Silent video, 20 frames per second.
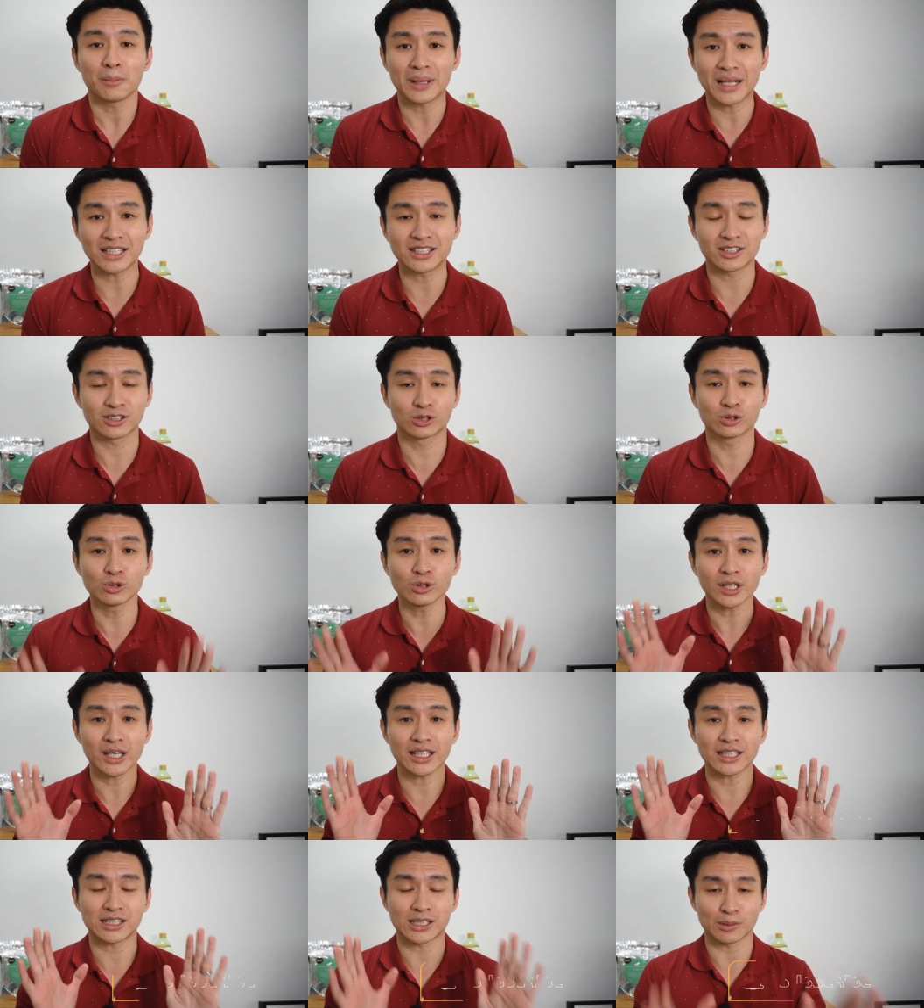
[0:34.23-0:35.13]
Please do
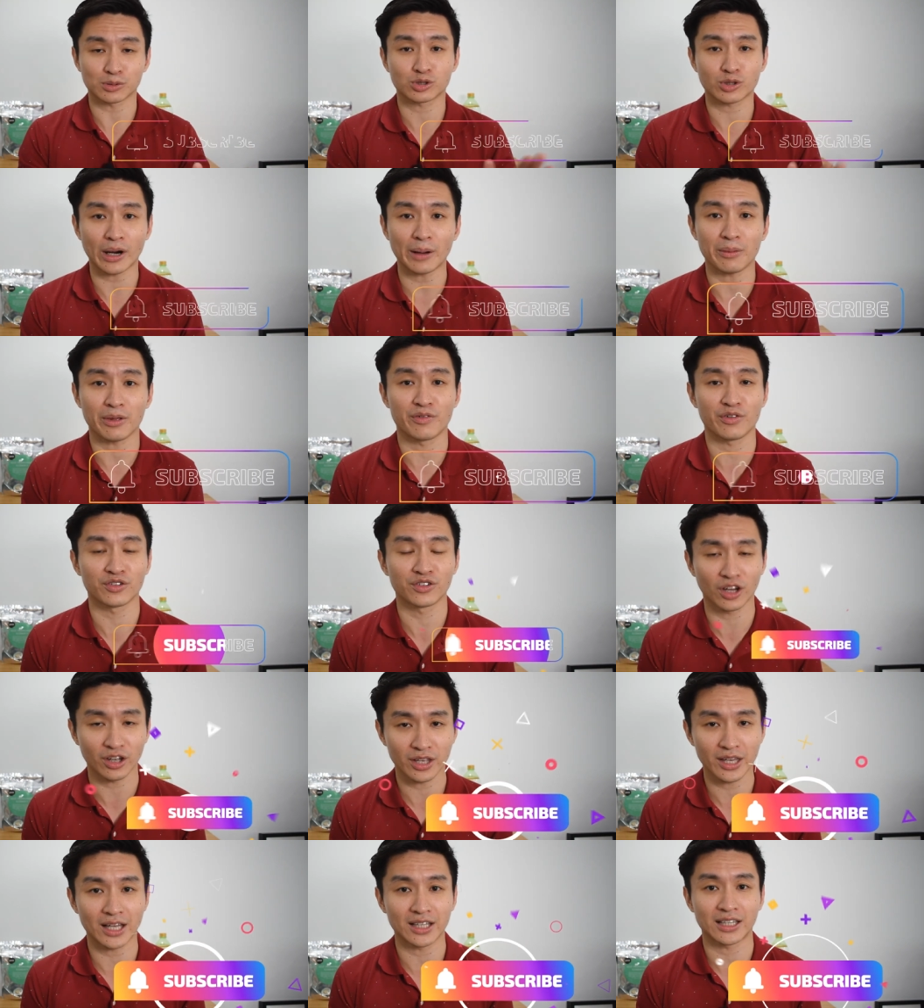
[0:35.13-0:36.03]
hit subscribe if you've
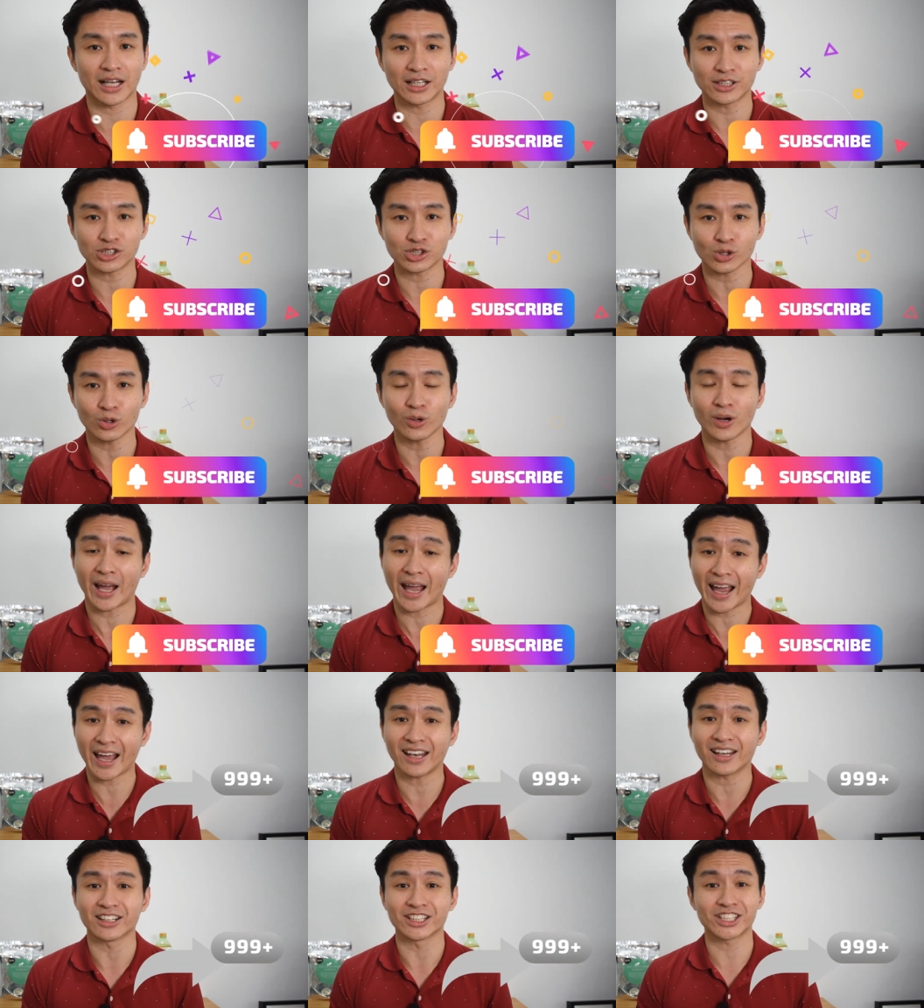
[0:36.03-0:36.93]
not yet done so
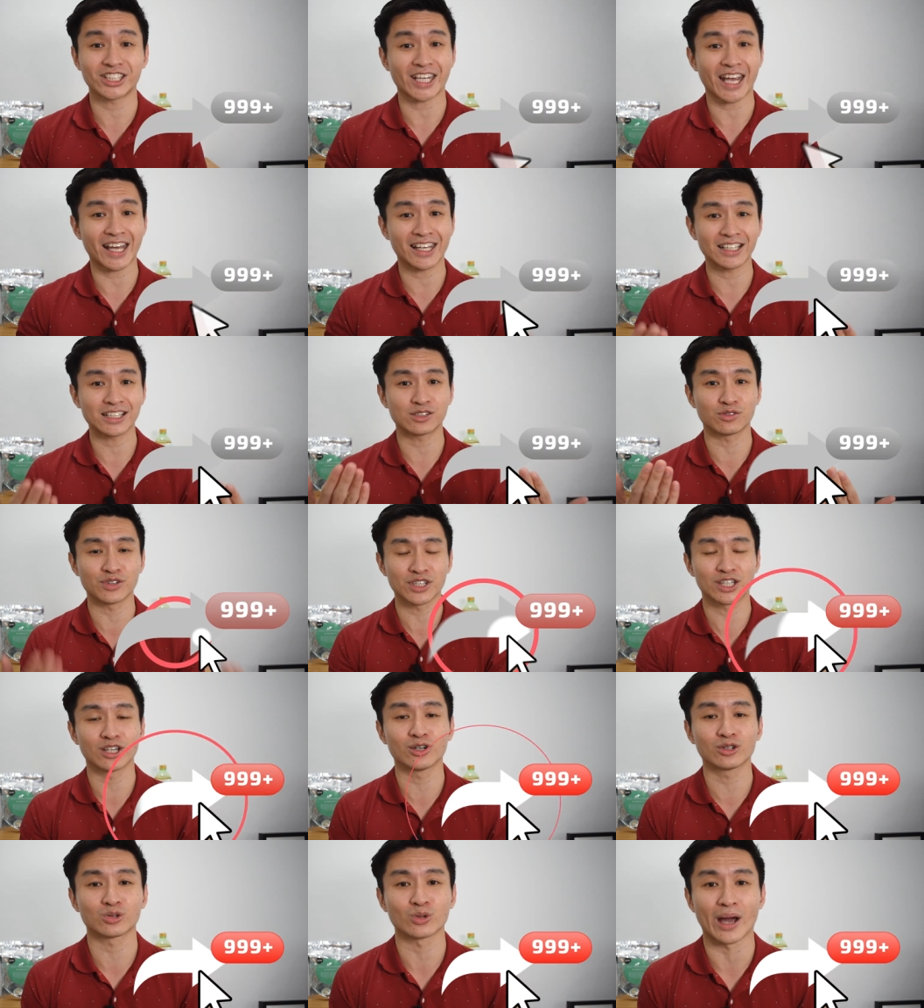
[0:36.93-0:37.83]
and share this
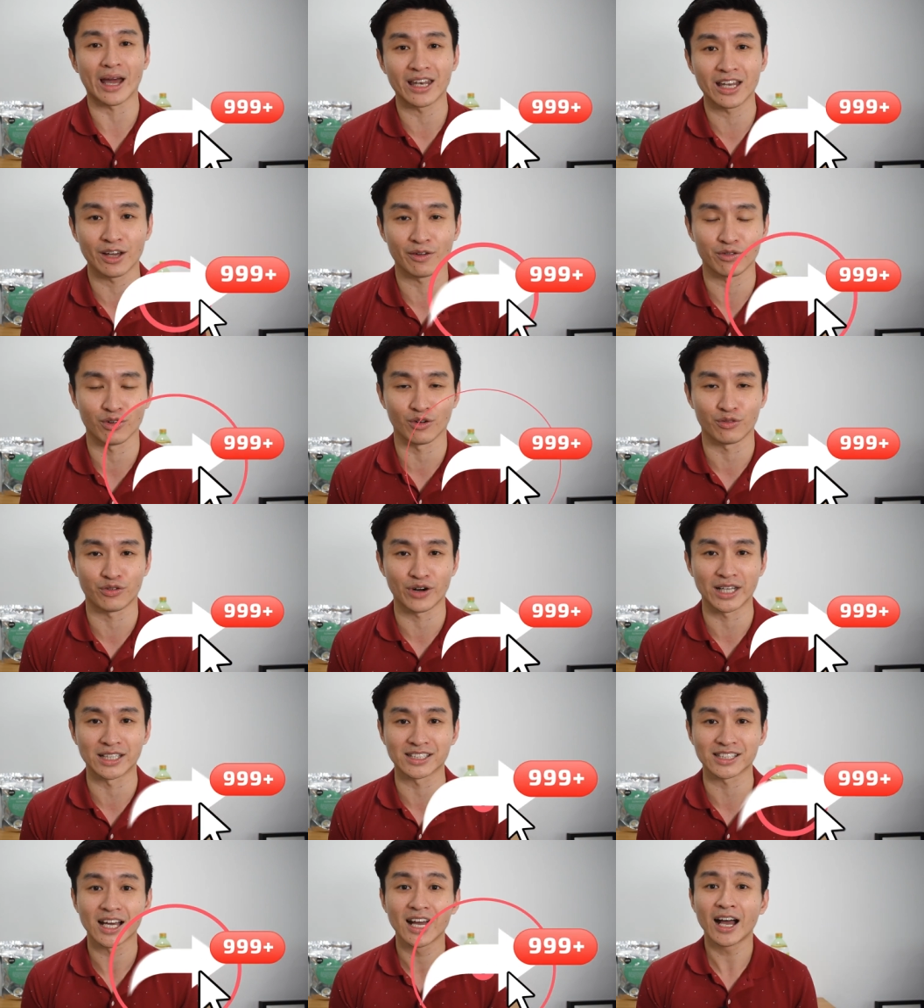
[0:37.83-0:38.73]
video to any of your
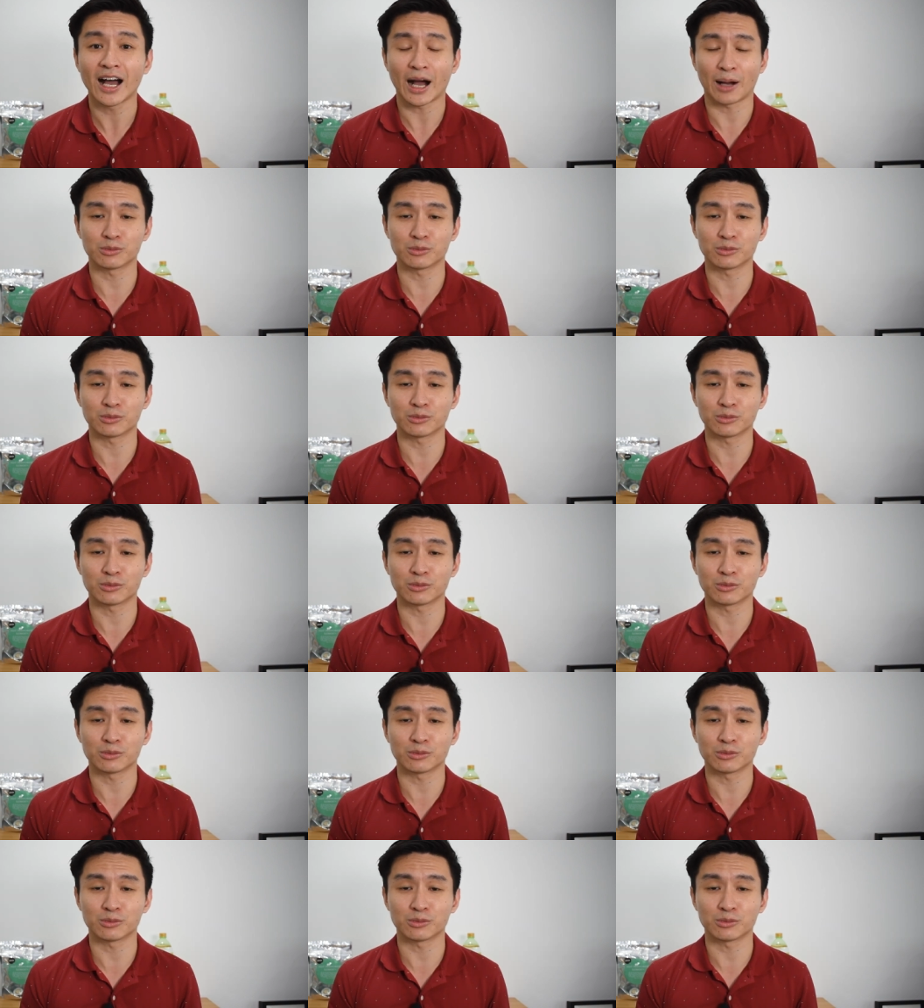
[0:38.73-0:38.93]
friends.